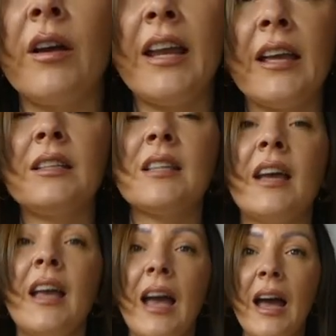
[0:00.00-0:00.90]
on it,
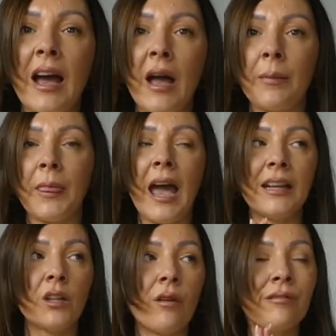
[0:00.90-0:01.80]

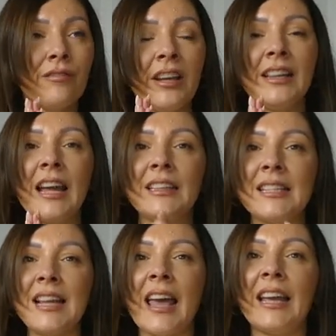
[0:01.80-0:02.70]
I don't feel that
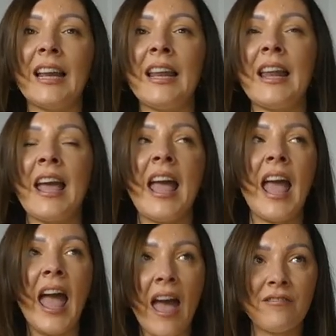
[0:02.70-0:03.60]
it's like an
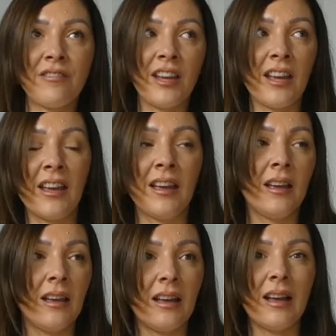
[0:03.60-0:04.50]
heavy
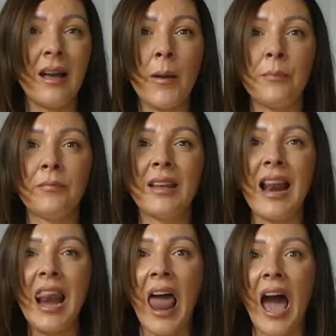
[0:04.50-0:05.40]

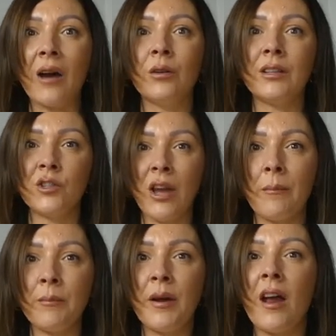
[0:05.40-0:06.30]
loud
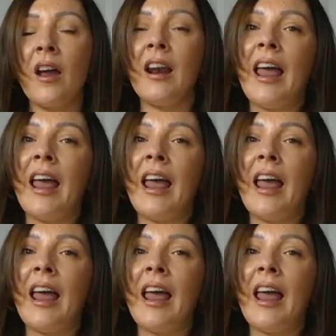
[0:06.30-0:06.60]
jumper.